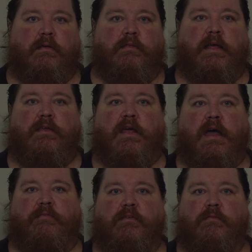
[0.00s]
then you'd
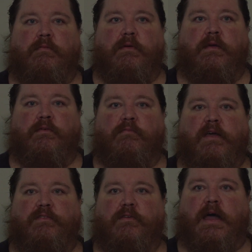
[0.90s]
have to either
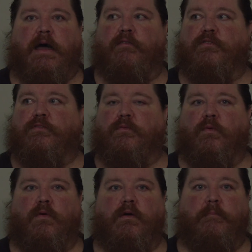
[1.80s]
raise your house
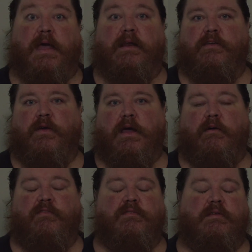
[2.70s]
or abandon your
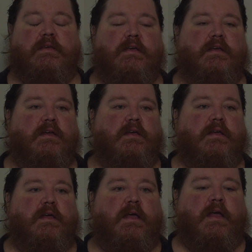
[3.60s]
house.
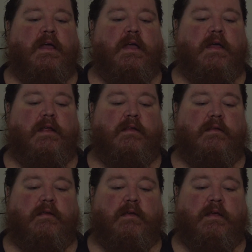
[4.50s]

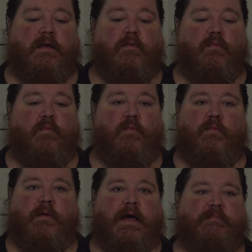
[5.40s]
And,
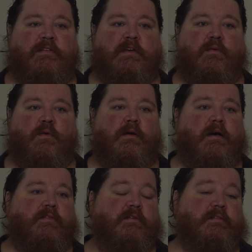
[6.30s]
obviously we were
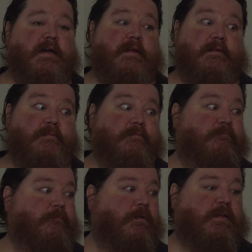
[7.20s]
all just
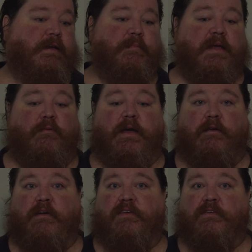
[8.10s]
we're like, man, we got
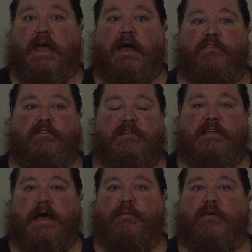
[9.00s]
to raise our houses on
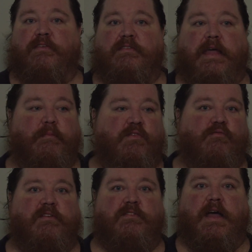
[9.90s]
top of all this damage.
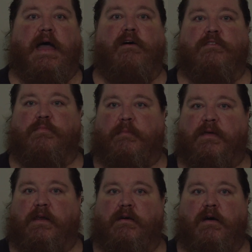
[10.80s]
Raising your house is probably
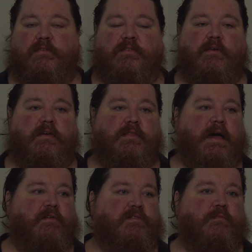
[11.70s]
going to cost
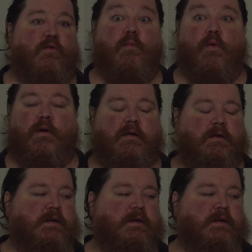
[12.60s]
$30,000 or more.